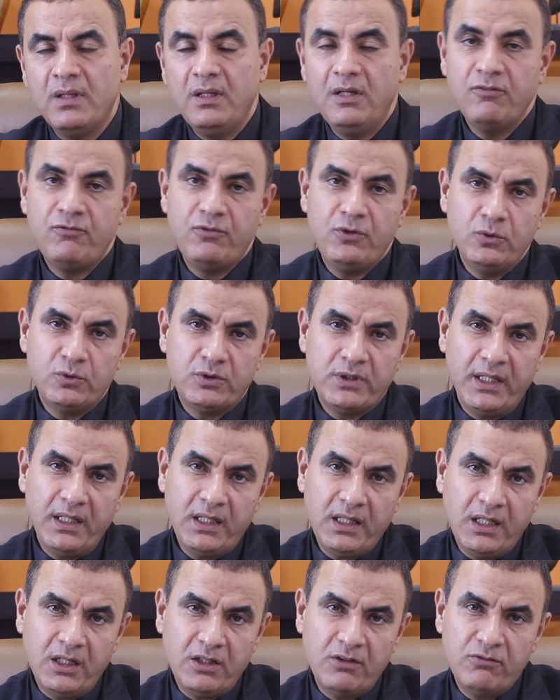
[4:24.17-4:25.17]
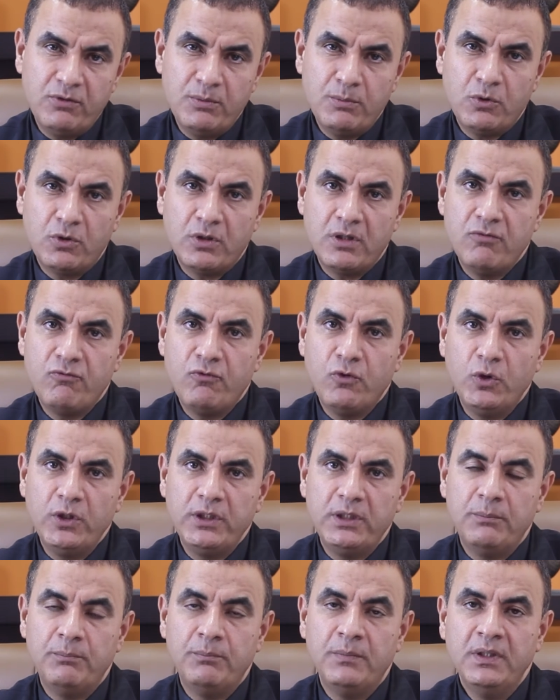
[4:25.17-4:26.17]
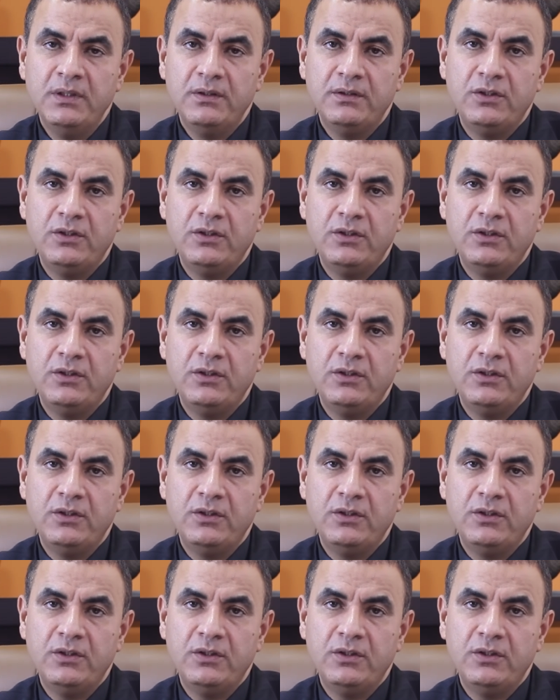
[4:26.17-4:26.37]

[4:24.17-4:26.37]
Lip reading: If you take care of them or avoid them,